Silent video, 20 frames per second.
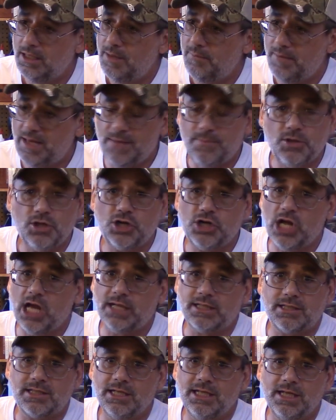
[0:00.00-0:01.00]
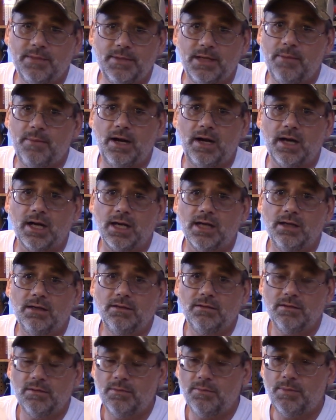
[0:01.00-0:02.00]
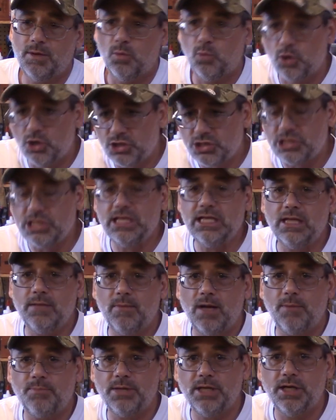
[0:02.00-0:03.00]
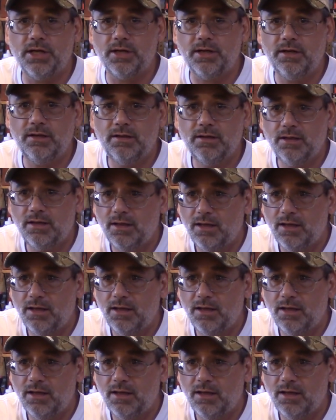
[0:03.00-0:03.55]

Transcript: Maybe you're not seeing them in America, but we're seeing them up here.